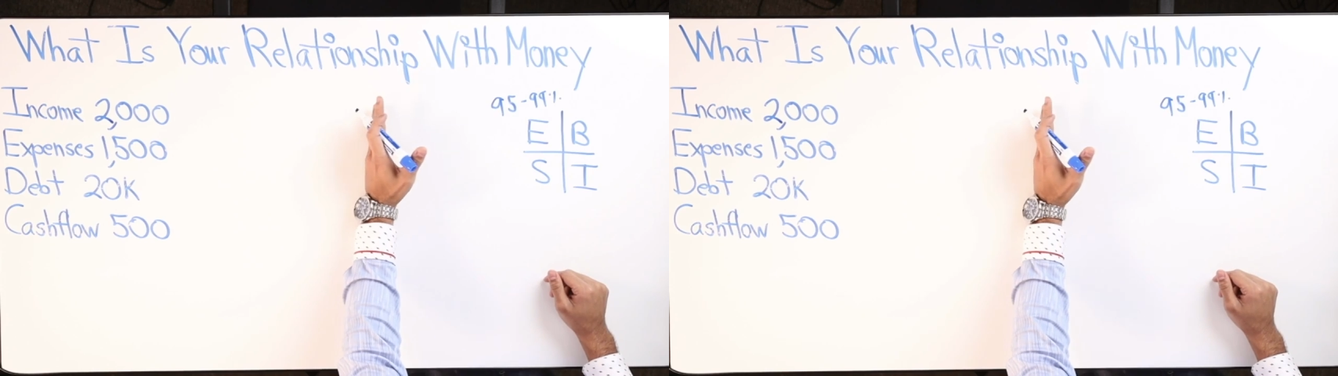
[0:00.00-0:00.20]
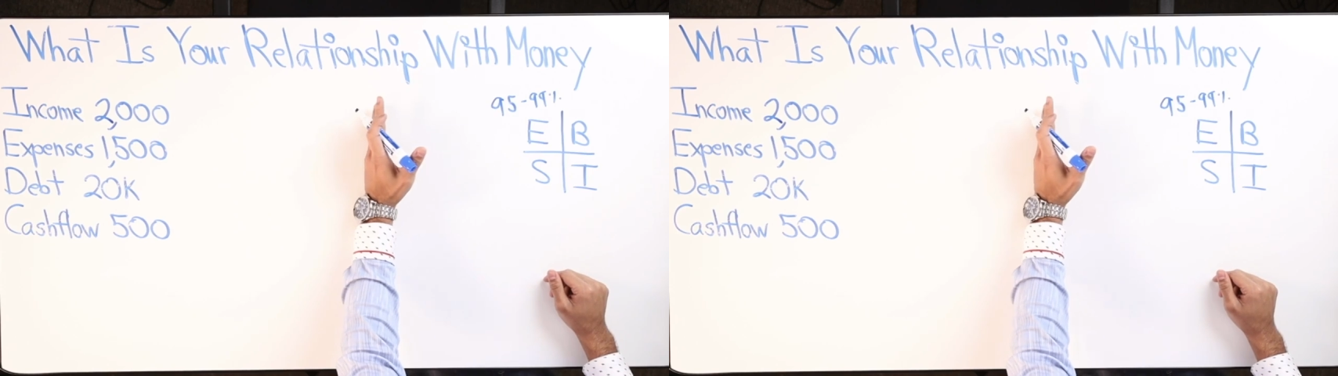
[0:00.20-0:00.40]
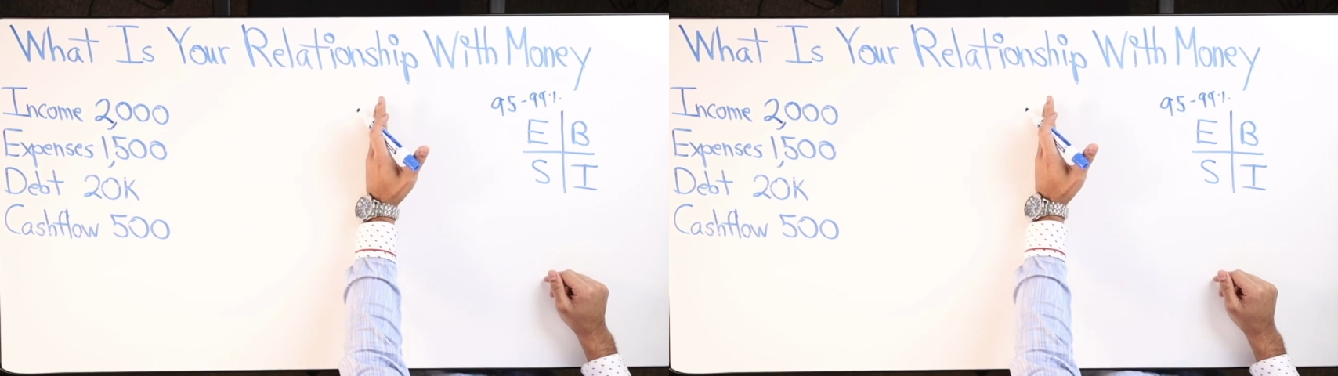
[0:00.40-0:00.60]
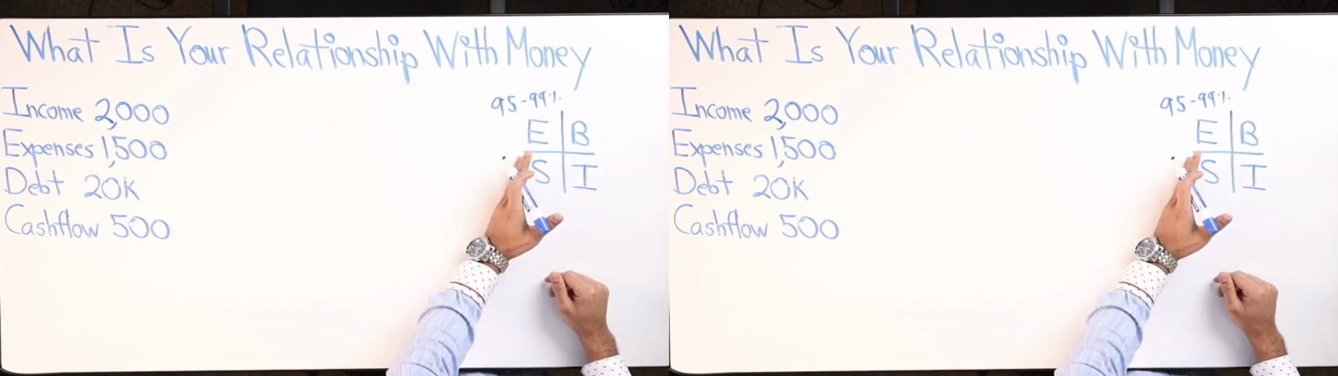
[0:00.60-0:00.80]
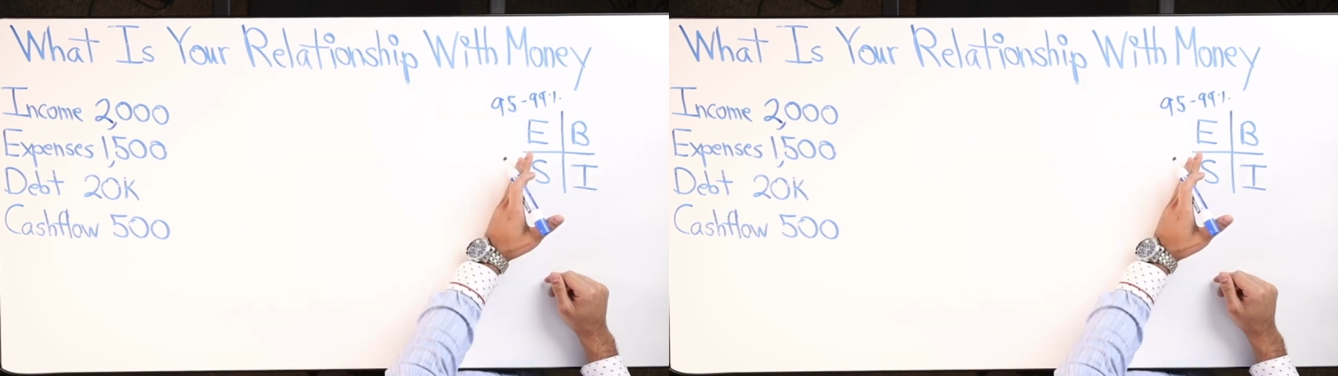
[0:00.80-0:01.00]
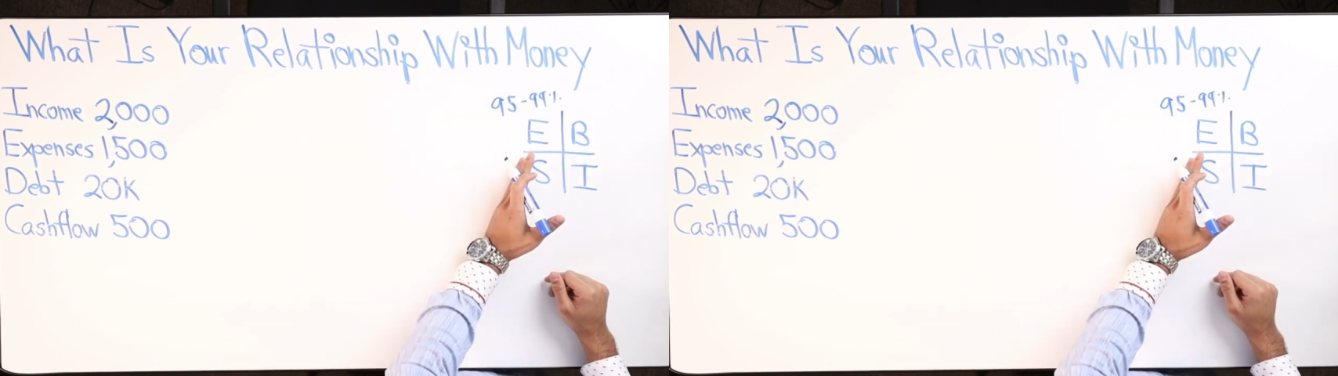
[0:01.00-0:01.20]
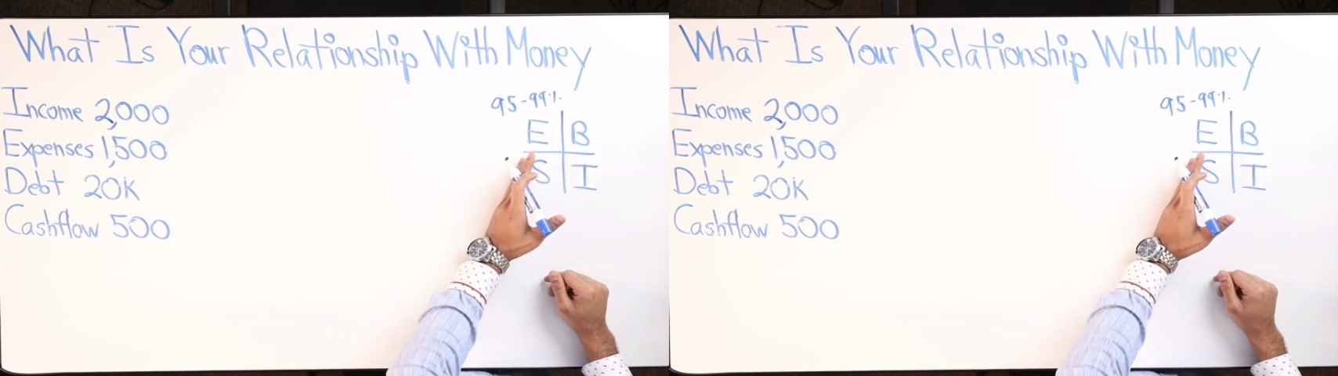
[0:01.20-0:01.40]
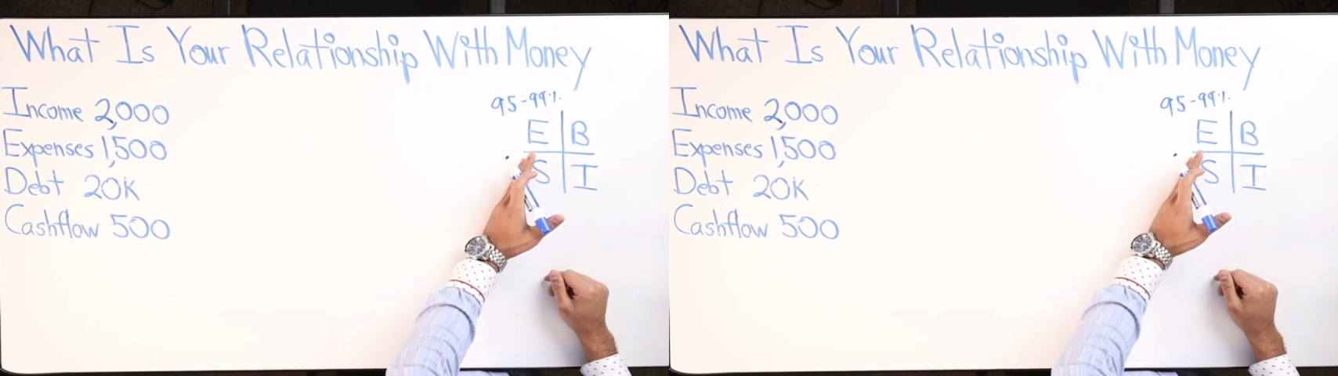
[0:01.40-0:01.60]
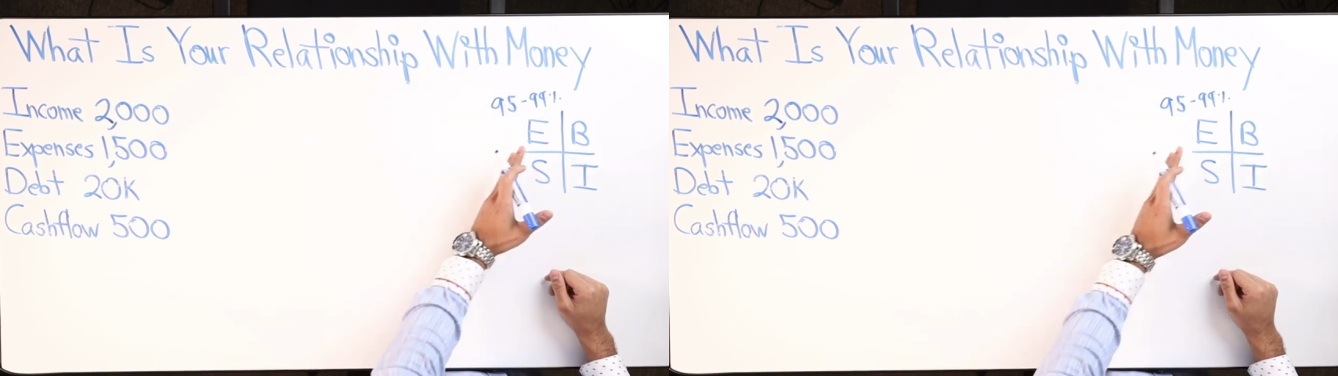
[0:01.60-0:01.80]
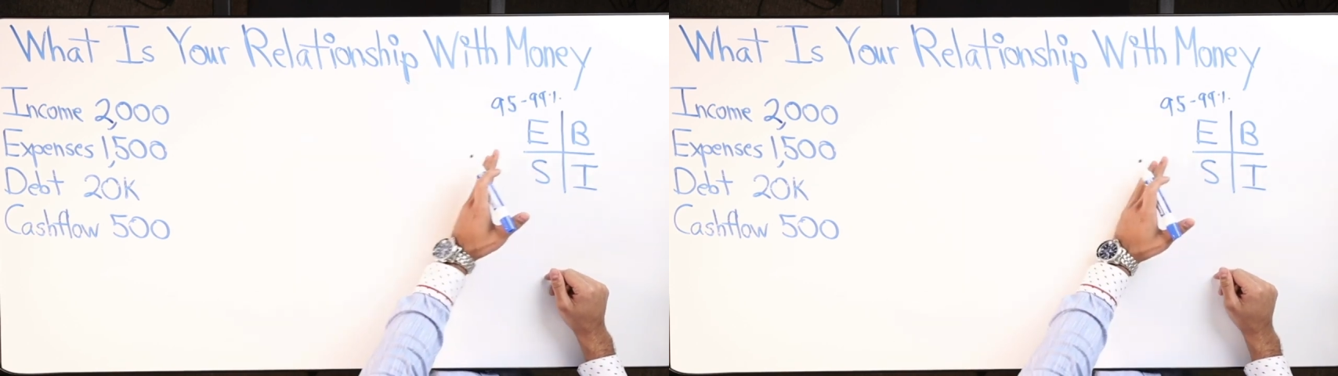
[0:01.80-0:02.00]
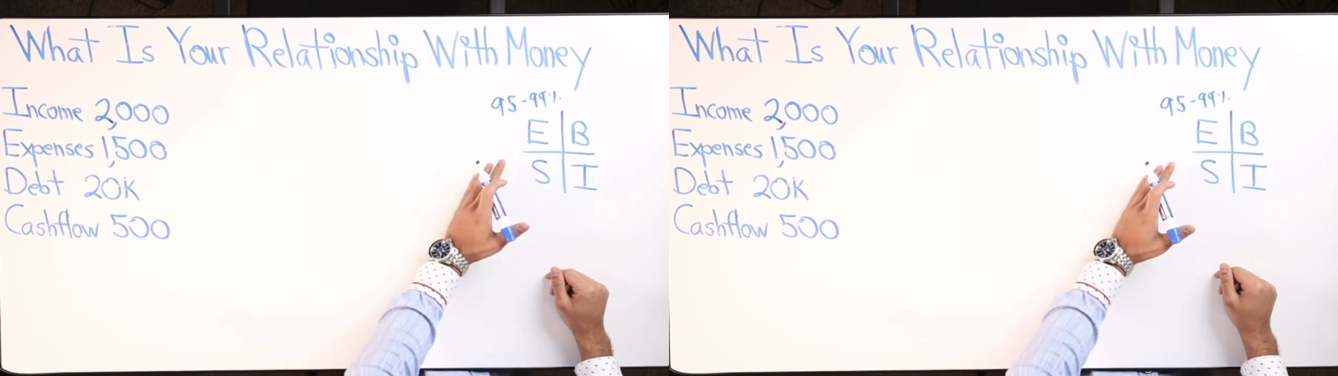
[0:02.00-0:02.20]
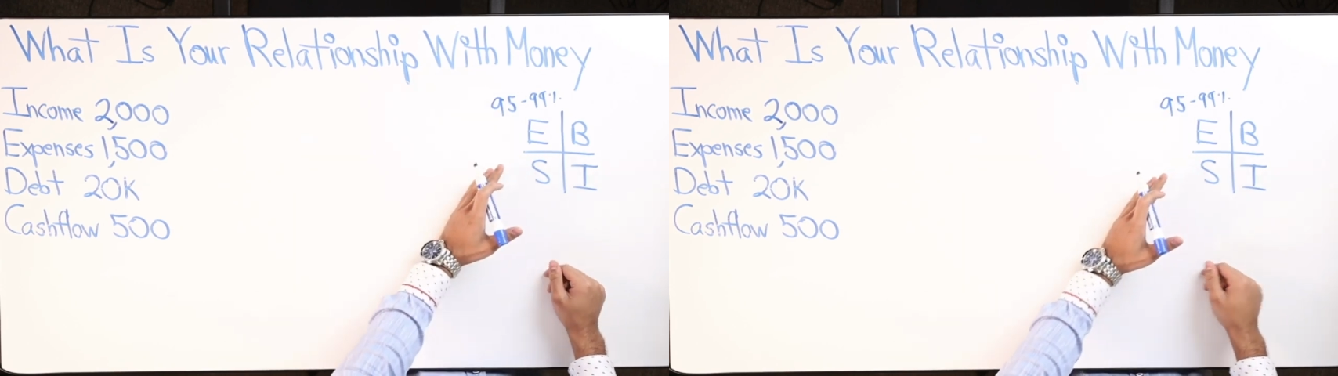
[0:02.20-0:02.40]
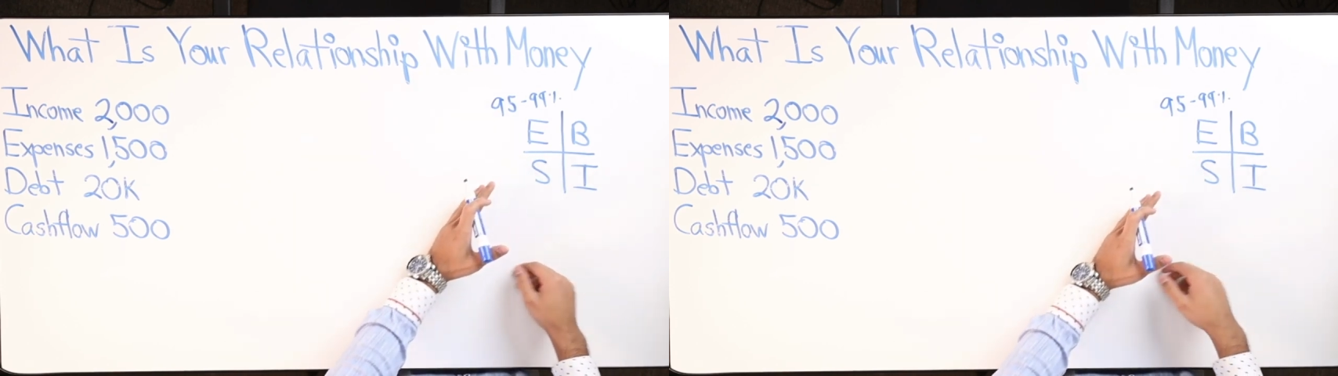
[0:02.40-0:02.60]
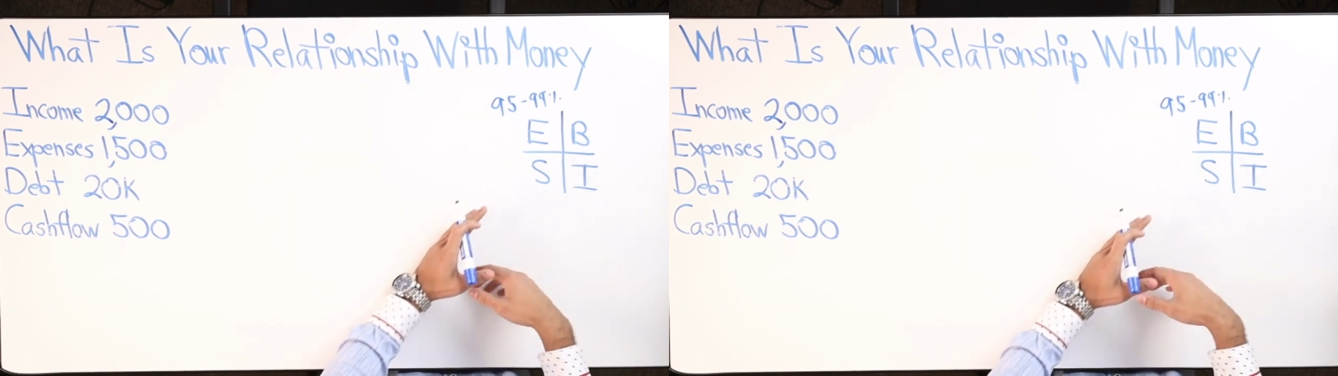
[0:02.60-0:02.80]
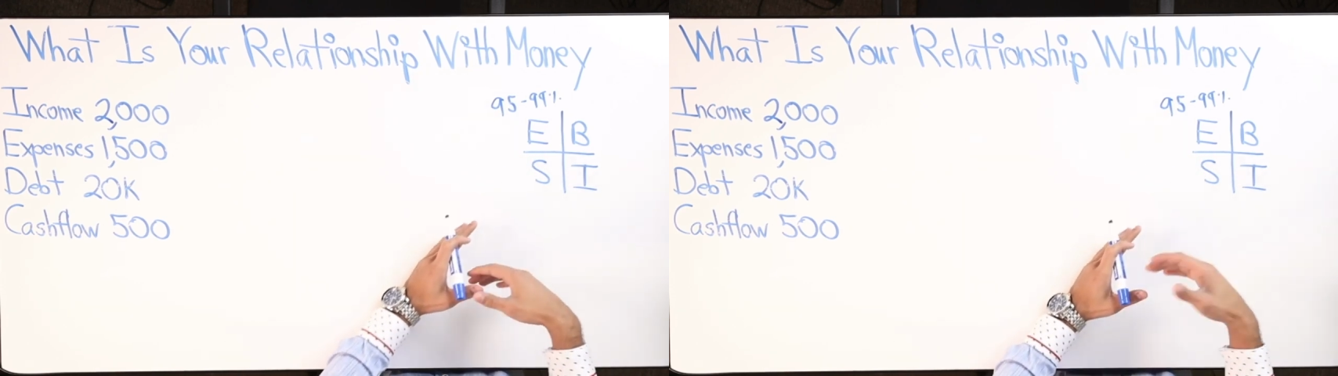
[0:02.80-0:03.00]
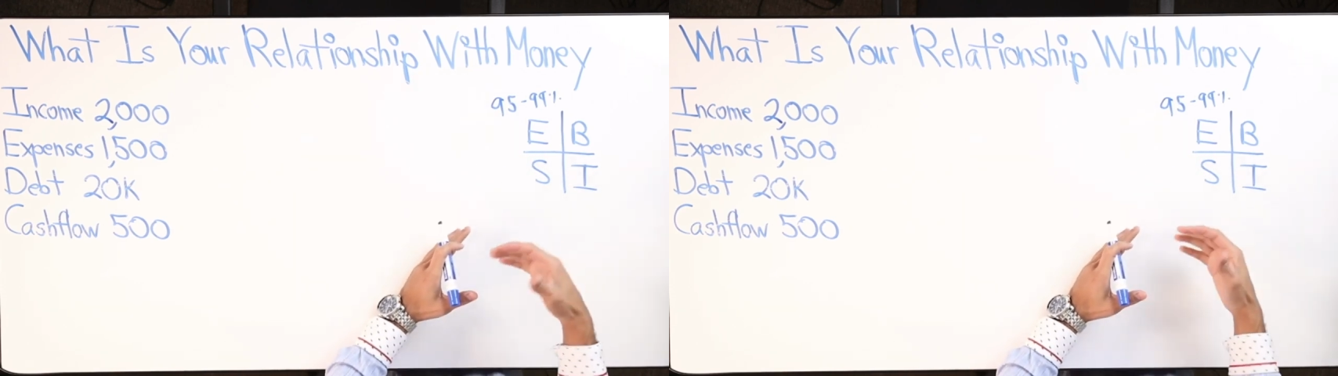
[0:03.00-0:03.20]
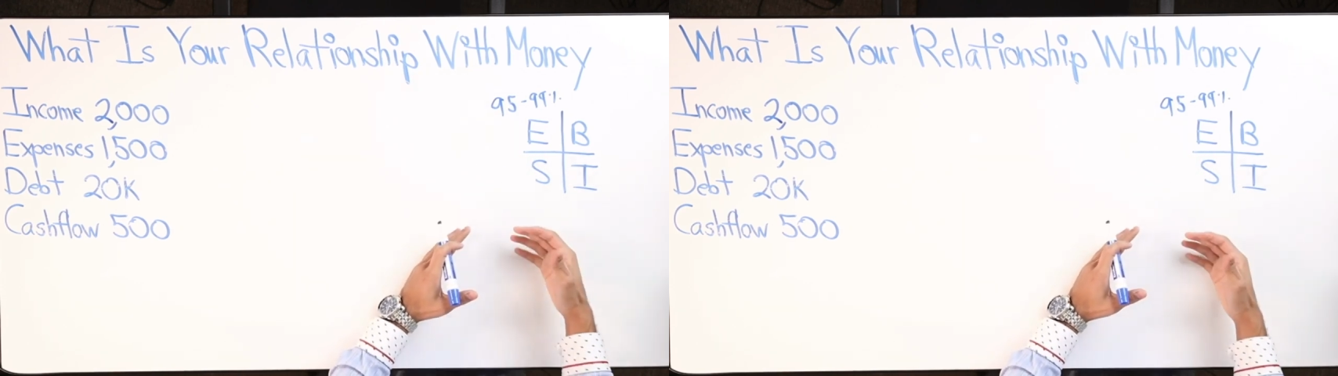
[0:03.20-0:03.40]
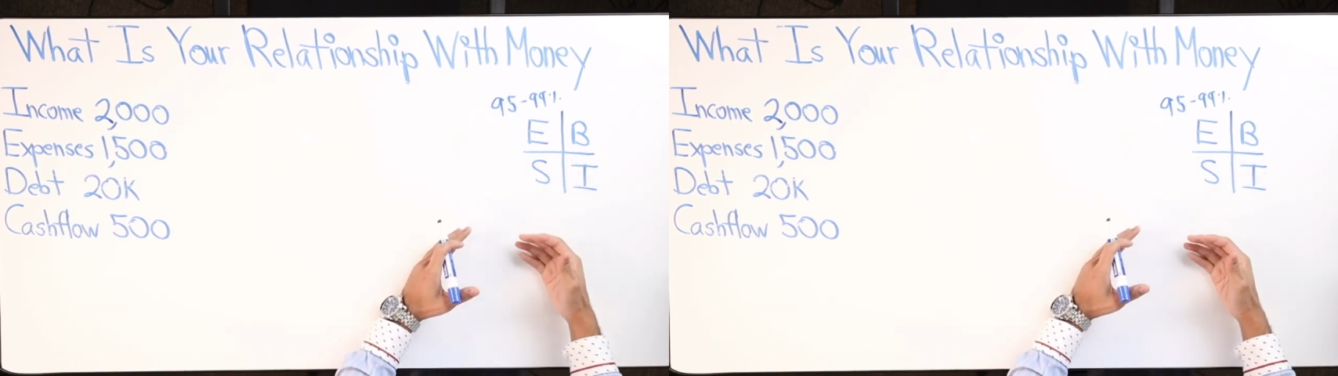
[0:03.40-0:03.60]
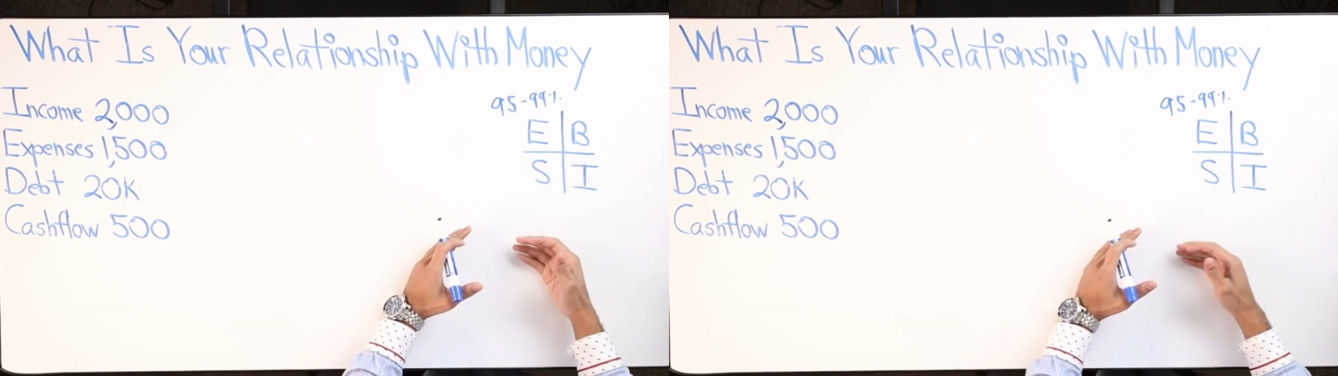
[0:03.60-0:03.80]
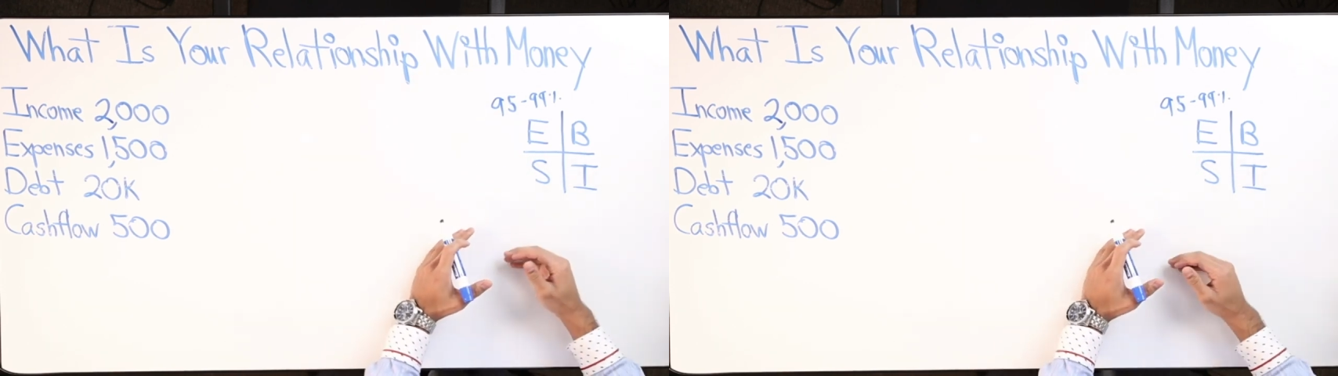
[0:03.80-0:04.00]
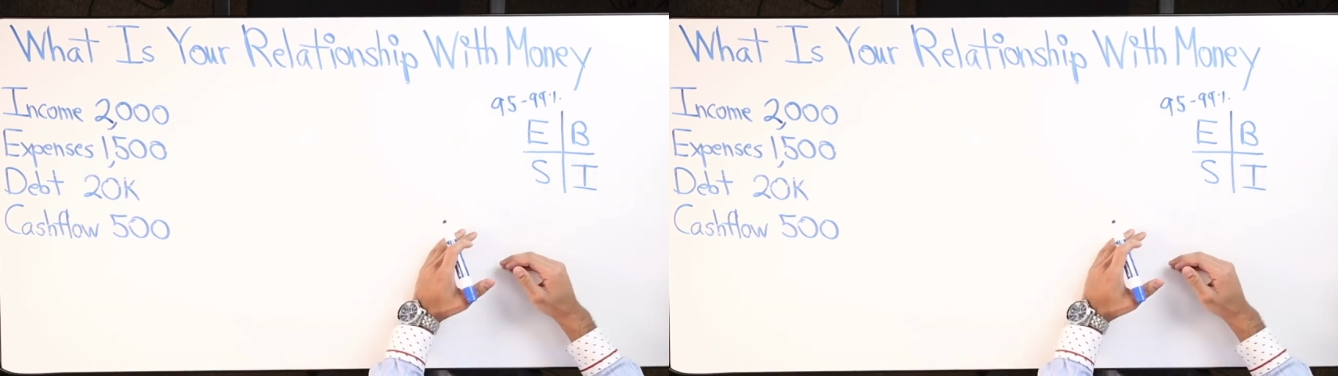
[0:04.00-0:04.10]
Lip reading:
[unreadable: no face in view]